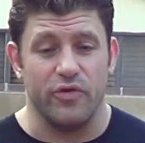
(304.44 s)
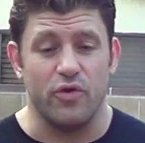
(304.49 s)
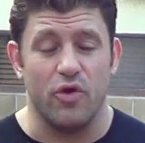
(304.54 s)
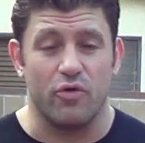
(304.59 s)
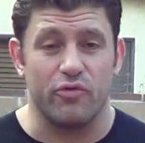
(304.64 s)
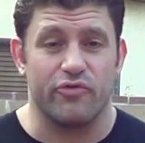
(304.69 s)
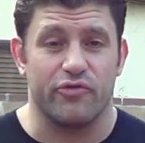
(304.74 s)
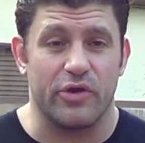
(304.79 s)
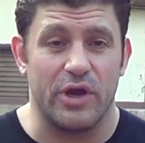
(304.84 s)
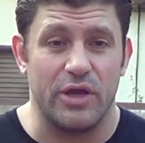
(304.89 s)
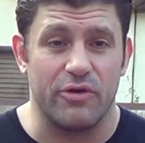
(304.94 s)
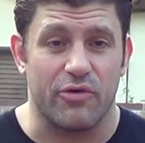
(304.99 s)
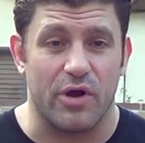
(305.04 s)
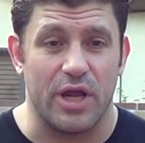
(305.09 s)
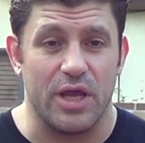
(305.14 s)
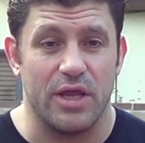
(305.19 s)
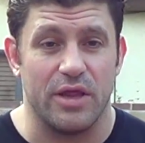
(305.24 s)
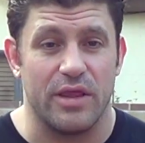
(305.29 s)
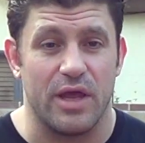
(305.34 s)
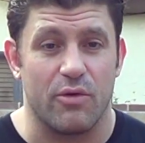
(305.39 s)
you don't train
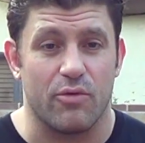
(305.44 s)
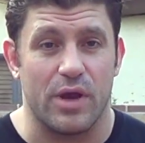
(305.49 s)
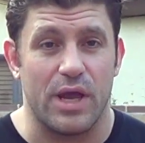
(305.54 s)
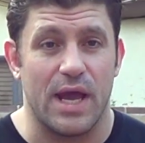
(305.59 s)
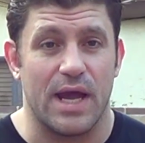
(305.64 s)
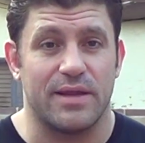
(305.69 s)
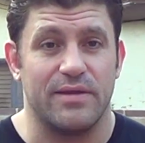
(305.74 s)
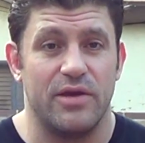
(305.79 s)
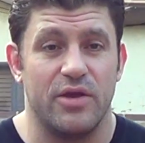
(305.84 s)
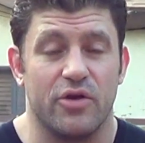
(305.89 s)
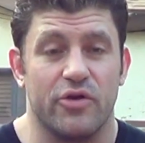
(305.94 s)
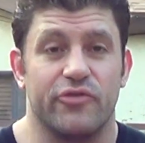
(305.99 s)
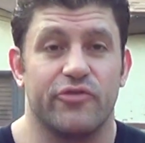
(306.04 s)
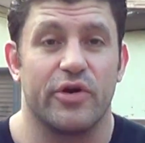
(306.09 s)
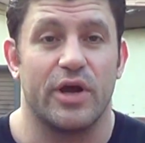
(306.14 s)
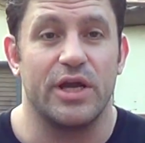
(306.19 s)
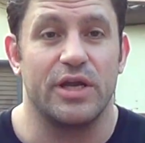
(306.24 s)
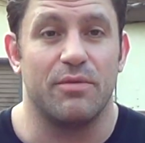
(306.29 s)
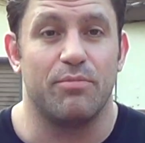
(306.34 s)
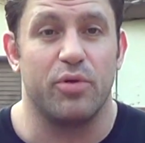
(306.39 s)
right, they react here and
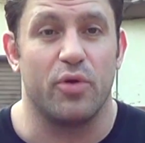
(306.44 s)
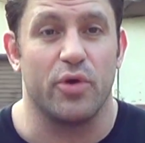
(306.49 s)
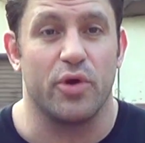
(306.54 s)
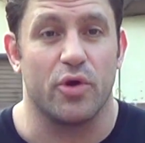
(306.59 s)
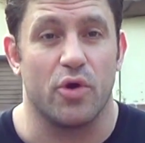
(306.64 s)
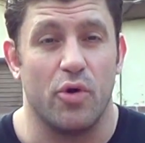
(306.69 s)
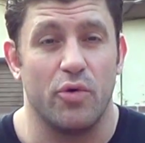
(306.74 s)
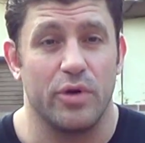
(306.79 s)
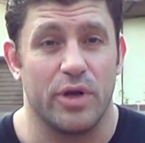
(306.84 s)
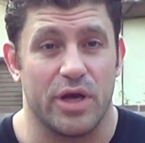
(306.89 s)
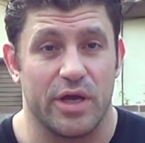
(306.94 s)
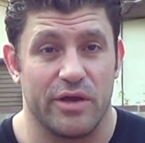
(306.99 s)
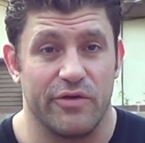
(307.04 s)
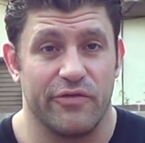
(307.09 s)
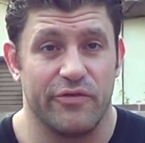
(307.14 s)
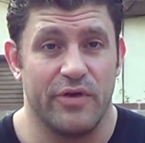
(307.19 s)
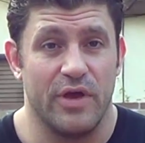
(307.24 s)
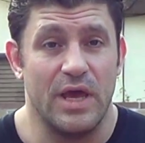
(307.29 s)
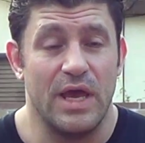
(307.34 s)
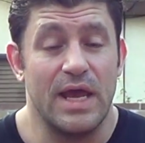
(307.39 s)
try and deploy your own
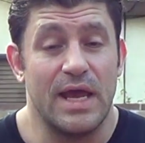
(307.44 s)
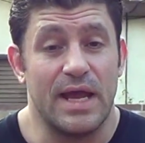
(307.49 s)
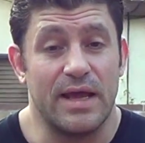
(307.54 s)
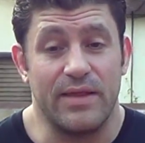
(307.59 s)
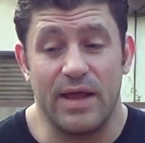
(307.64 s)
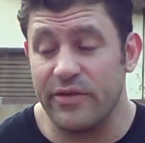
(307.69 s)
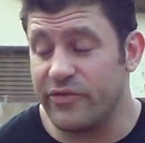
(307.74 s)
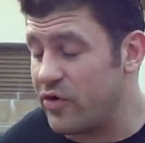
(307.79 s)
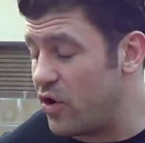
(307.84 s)
knife, and that's